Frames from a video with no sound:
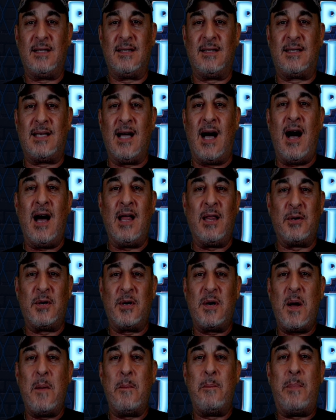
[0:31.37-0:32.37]

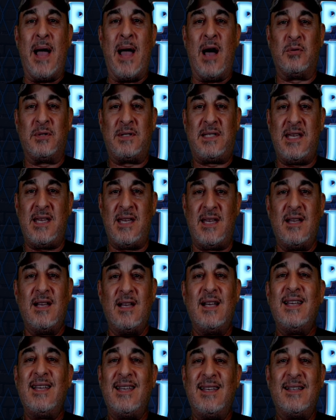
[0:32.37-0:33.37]
bounty.
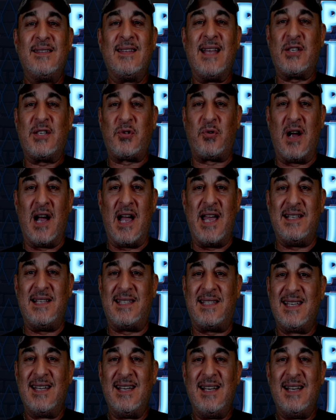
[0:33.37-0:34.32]
That's right.